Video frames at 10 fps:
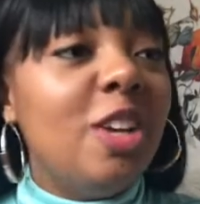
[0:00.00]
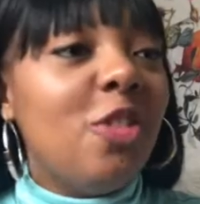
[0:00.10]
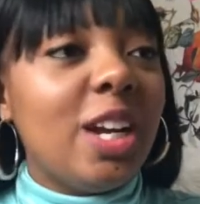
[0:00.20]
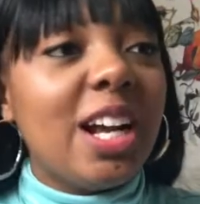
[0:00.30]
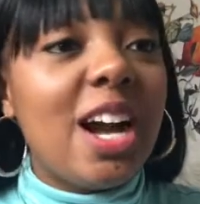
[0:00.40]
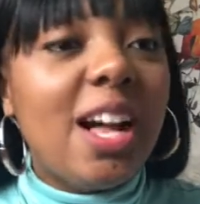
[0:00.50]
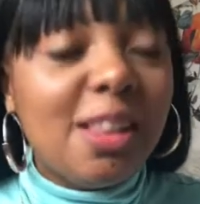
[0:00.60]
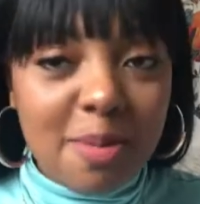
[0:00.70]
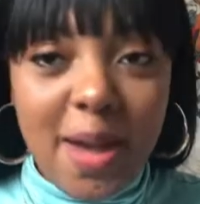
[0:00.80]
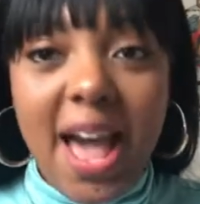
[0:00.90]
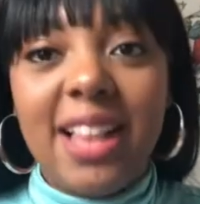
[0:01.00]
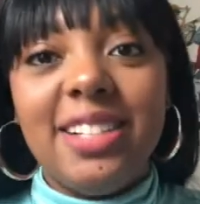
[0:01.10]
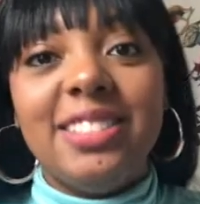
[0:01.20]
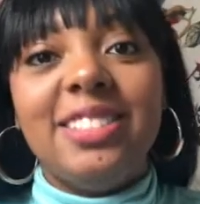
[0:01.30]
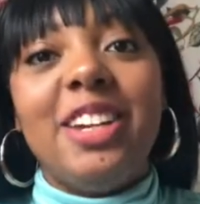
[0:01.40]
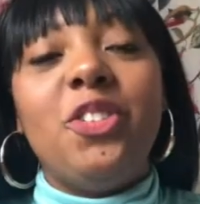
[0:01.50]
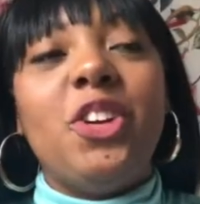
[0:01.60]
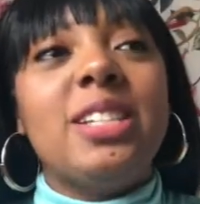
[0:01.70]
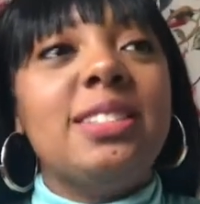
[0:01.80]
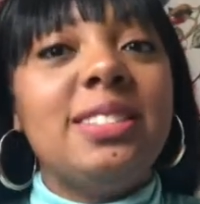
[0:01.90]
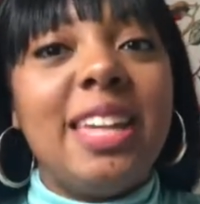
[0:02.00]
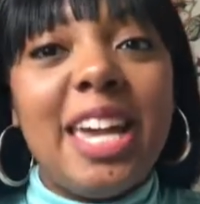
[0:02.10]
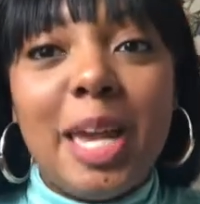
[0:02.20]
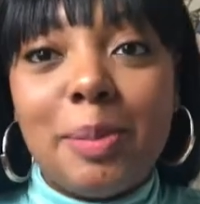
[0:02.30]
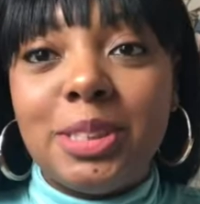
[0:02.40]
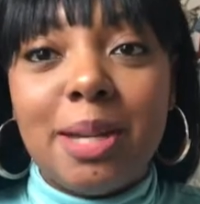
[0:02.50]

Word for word: different color palettes, different schemes.